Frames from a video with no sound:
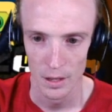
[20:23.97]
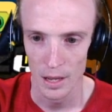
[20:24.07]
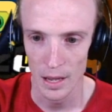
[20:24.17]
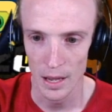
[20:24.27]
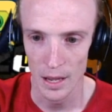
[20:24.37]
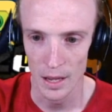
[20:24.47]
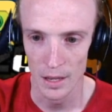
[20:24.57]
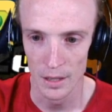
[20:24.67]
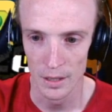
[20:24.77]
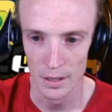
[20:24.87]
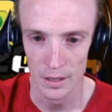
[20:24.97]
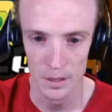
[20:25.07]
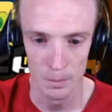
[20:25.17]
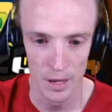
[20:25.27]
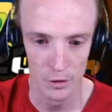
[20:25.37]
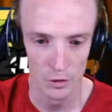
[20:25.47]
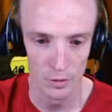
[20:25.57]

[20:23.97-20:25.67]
And punch and